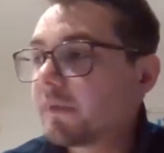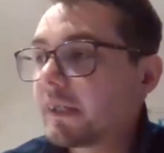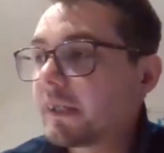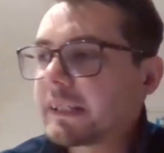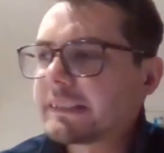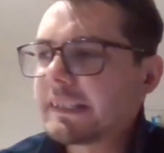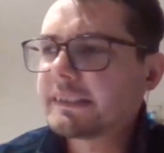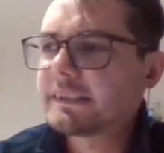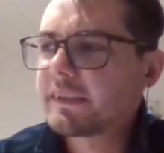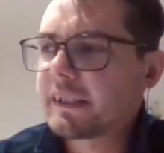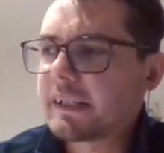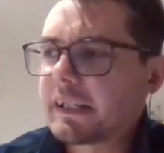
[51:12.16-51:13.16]
To
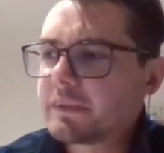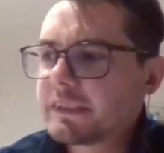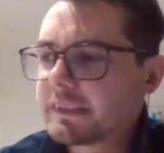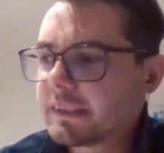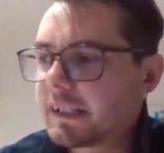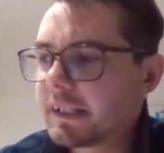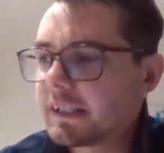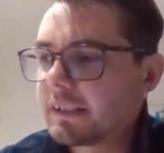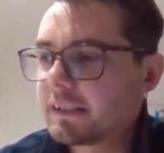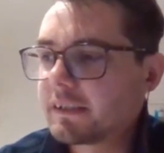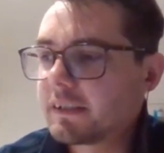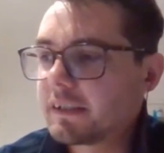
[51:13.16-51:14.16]
answer that, I would
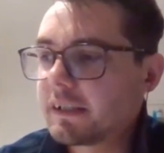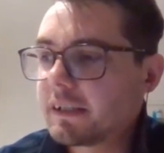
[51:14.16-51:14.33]
say